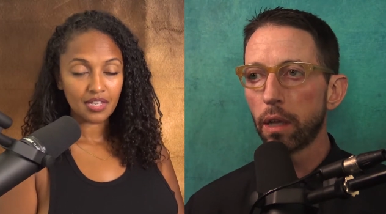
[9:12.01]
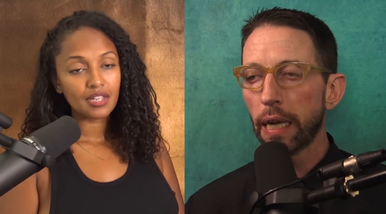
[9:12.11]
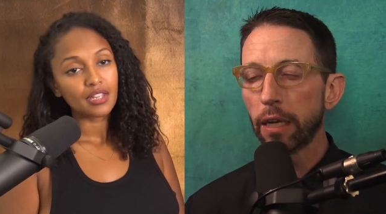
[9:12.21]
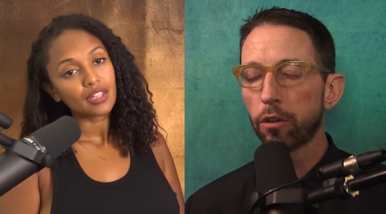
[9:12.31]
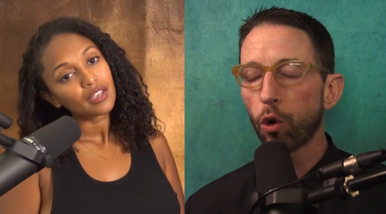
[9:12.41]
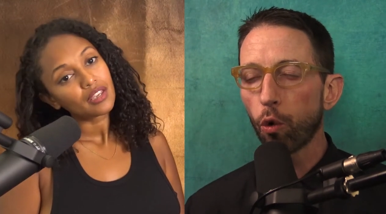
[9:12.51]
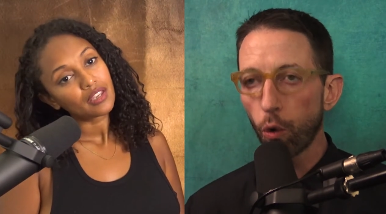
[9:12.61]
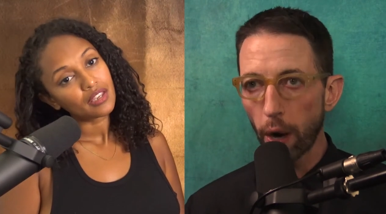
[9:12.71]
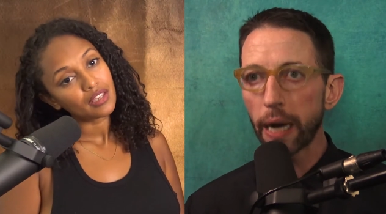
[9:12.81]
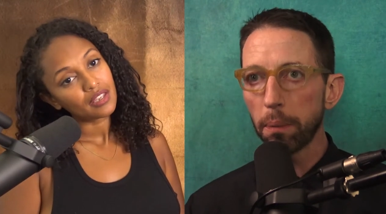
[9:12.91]

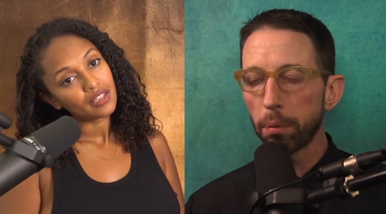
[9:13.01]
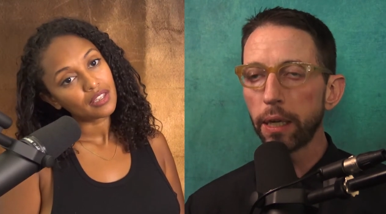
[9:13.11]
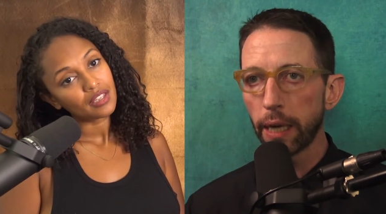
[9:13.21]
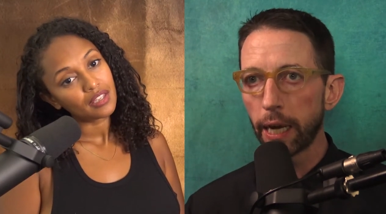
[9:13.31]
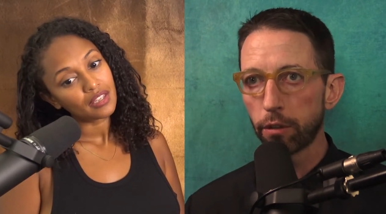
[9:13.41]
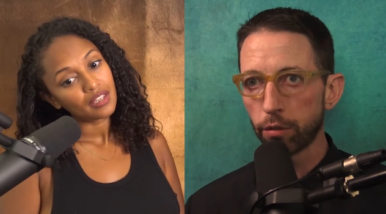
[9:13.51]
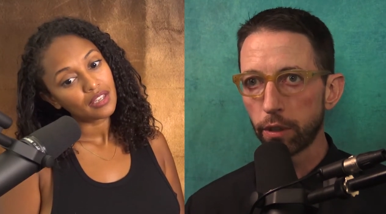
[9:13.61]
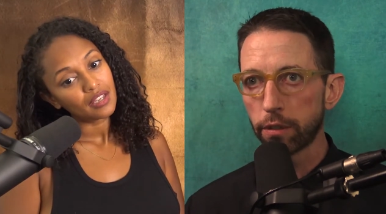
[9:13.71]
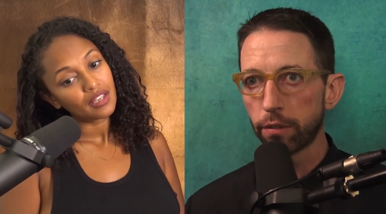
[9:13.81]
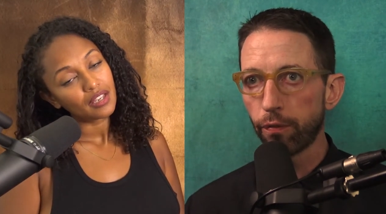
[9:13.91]
Speaker 1: incredibly
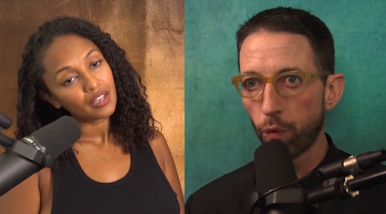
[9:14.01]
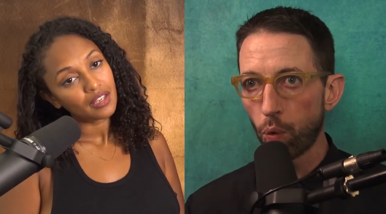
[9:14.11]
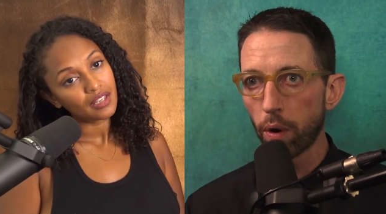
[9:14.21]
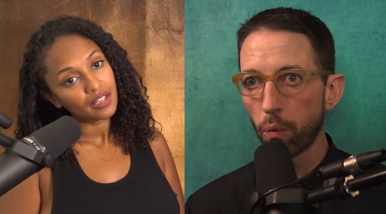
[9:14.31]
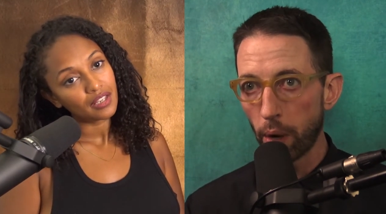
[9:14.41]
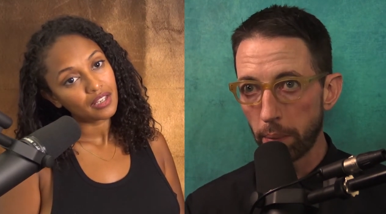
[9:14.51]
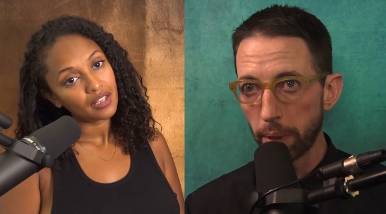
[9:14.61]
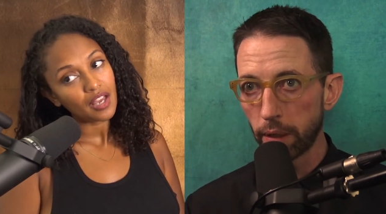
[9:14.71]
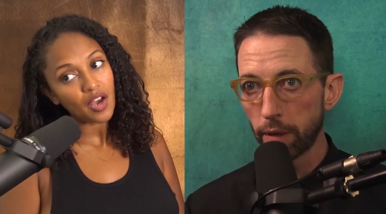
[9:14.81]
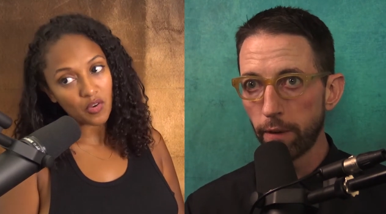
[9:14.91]
dangerous for
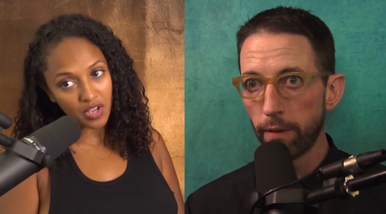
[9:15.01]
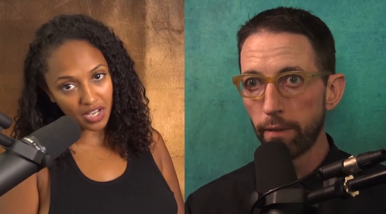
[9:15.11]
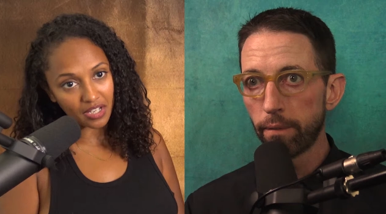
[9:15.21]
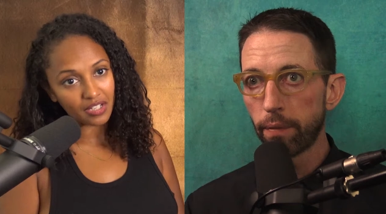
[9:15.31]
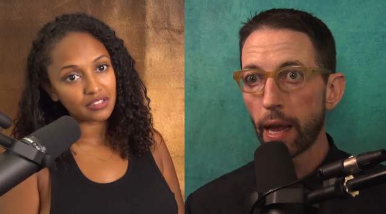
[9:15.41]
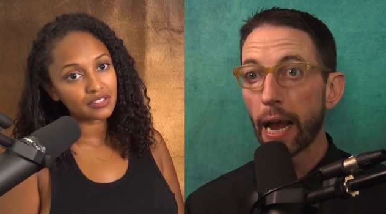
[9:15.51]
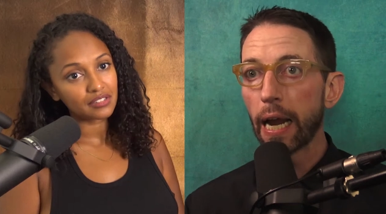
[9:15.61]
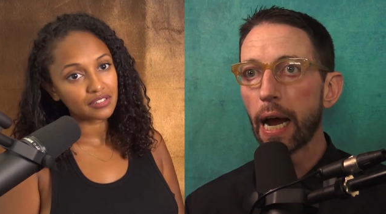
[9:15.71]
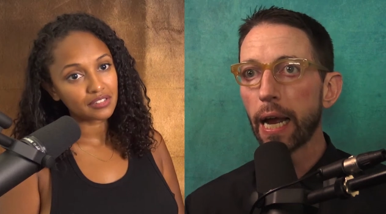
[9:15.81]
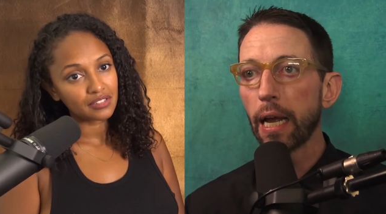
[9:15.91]
women. Okay.
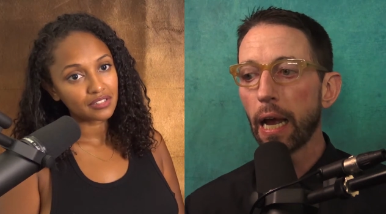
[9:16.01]
And I